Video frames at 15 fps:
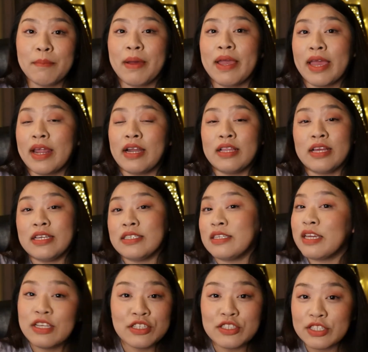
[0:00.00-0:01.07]
my
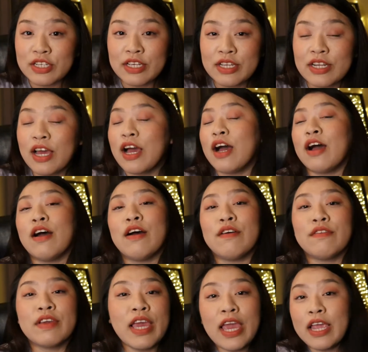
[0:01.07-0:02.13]
analyzation
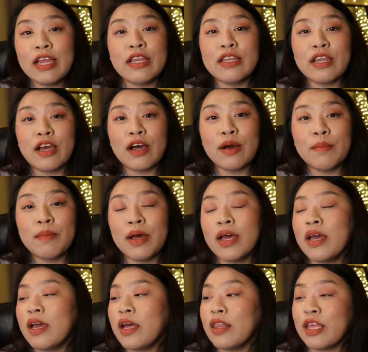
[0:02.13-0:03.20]
of Kingdom
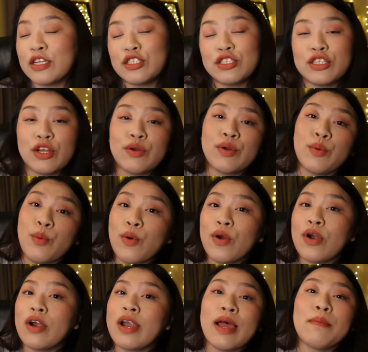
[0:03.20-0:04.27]
Legendary
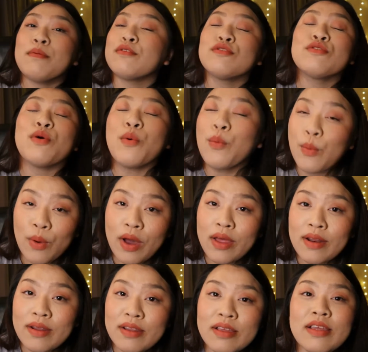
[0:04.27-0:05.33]
War episode 1,